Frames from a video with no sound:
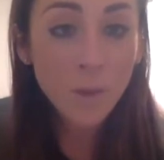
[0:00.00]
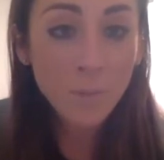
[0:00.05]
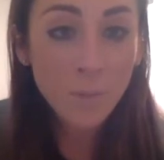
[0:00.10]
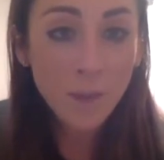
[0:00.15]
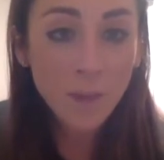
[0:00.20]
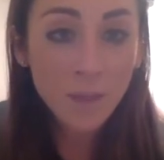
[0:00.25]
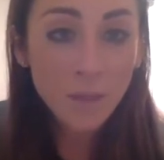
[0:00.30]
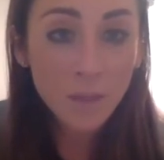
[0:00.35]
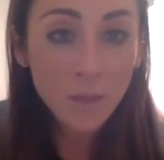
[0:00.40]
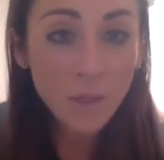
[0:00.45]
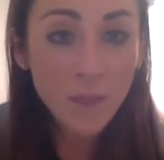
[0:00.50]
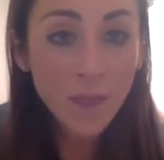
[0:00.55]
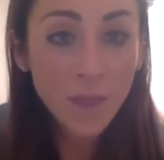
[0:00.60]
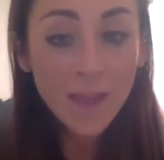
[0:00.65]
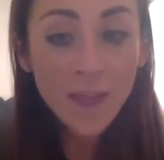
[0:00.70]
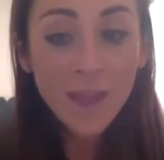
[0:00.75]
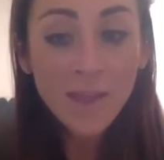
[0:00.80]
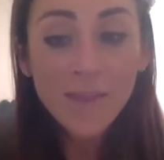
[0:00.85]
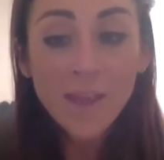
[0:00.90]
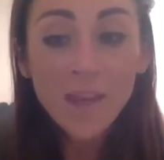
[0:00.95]
month,
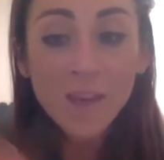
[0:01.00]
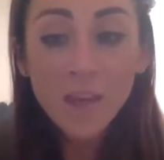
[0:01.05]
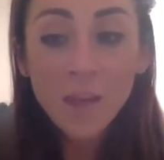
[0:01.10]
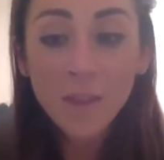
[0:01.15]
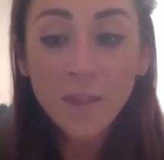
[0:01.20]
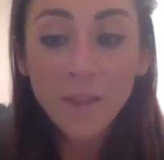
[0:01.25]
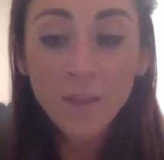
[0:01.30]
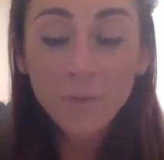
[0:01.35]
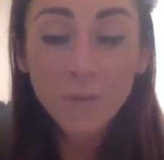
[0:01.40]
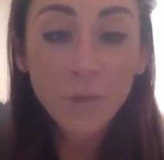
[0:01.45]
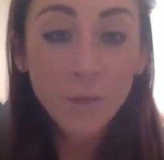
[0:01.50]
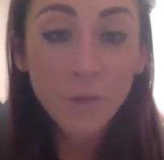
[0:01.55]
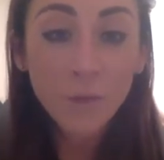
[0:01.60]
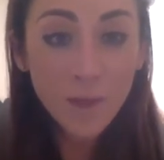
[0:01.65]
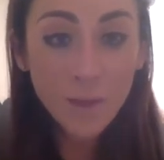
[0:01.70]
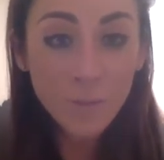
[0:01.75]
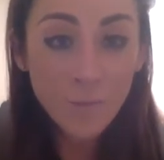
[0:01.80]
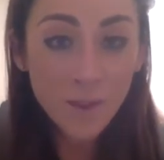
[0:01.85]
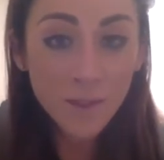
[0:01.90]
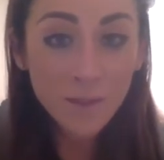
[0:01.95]
then nothing for
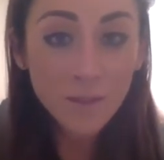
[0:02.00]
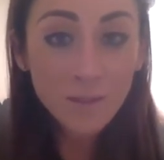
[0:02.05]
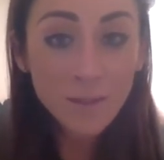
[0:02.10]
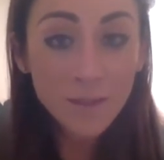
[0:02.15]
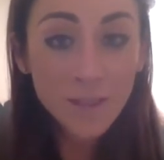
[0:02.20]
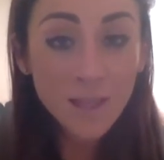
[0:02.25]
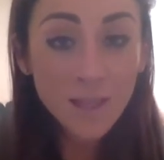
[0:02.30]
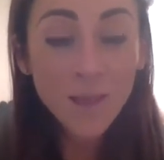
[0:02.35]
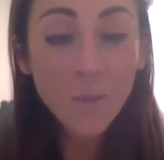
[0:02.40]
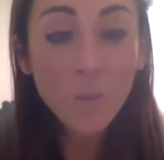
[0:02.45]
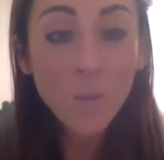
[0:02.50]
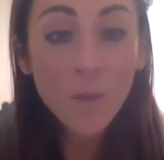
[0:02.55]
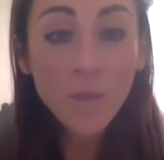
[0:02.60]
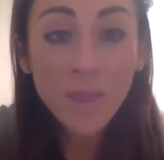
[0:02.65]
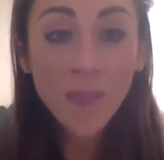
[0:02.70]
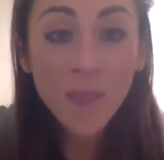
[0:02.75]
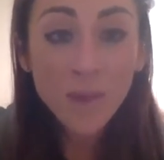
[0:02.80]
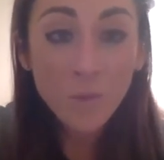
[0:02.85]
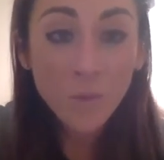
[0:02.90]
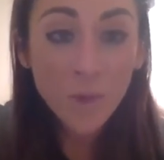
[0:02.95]
3 months, and then
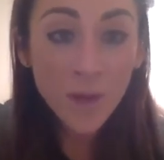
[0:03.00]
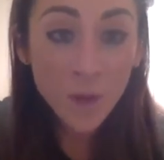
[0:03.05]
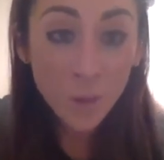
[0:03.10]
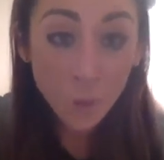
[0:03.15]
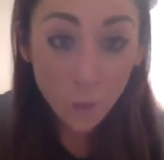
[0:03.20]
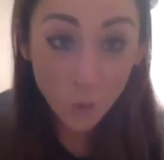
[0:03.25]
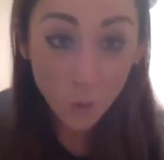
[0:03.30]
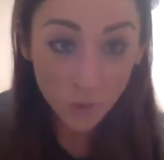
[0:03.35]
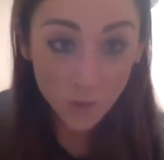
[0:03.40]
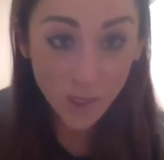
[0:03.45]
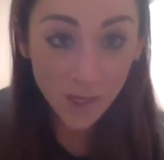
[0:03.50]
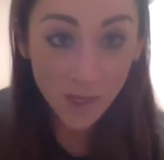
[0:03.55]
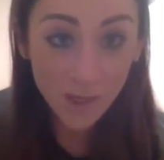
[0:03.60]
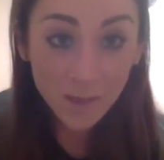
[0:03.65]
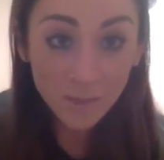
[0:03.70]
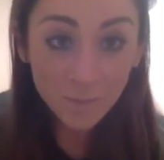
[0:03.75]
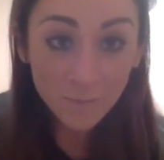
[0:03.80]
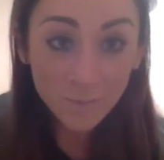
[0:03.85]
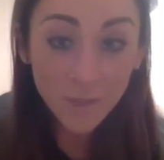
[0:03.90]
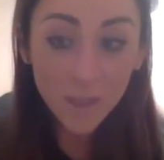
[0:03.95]
when they
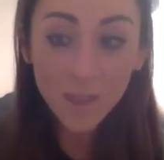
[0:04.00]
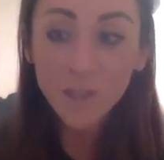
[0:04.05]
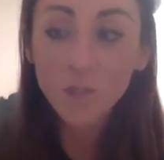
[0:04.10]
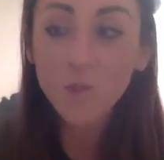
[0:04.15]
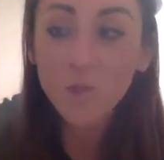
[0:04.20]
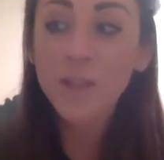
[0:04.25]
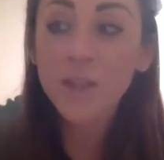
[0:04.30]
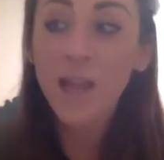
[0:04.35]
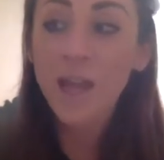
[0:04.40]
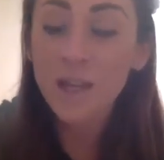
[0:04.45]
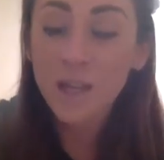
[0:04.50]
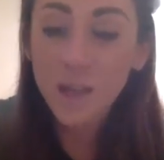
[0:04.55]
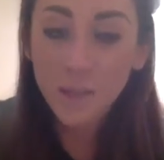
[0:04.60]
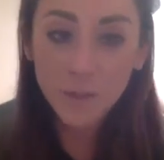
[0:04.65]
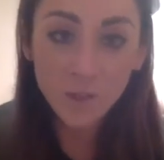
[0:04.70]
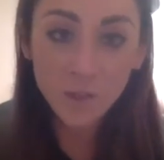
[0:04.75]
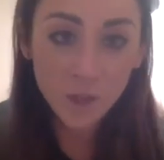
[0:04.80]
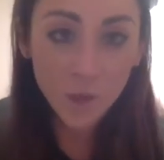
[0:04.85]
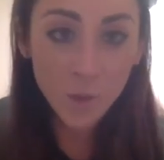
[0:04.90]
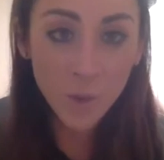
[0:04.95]
reorder, you'll get
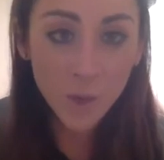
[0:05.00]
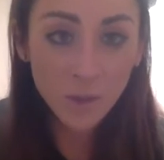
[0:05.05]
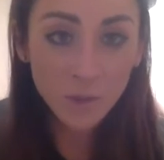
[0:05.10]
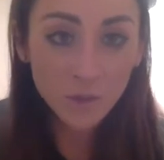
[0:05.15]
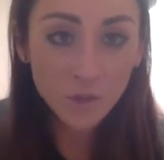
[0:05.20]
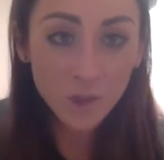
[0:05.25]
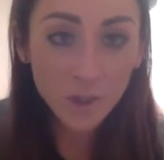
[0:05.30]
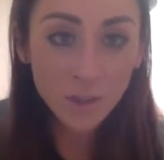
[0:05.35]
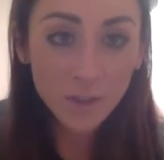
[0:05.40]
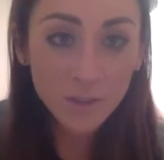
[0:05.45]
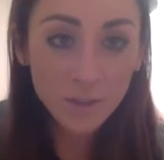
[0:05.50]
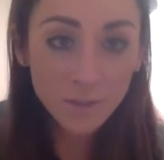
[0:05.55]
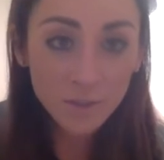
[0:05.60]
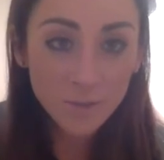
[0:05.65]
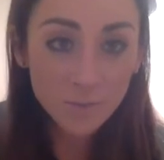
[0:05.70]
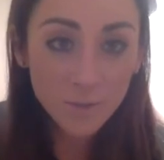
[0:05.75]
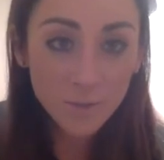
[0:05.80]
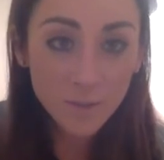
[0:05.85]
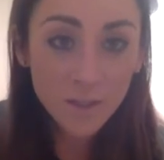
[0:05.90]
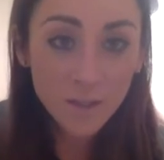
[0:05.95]
another 200.
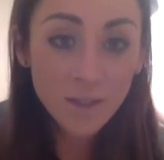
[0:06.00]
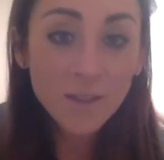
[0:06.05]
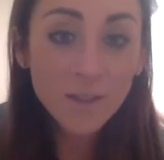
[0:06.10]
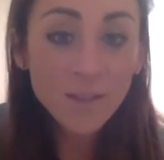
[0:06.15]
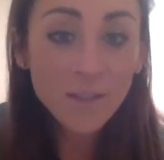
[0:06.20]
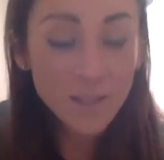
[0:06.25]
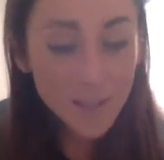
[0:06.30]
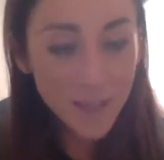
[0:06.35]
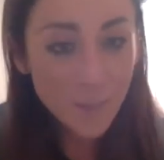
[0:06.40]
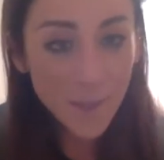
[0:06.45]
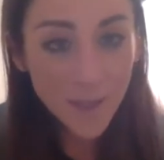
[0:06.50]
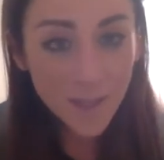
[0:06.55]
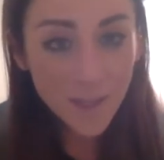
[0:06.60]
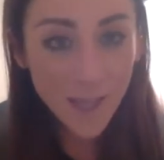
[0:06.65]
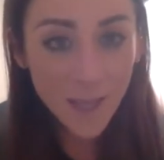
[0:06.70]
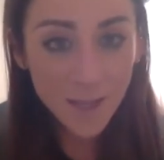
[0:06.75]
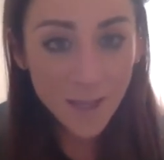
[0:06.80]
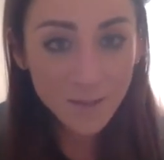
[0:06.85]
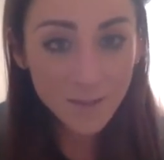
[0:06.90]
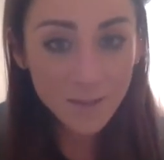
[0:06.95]
Does that make
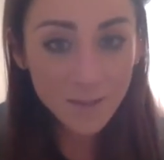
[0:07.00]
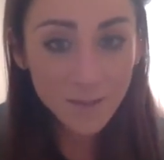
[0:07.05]
sense?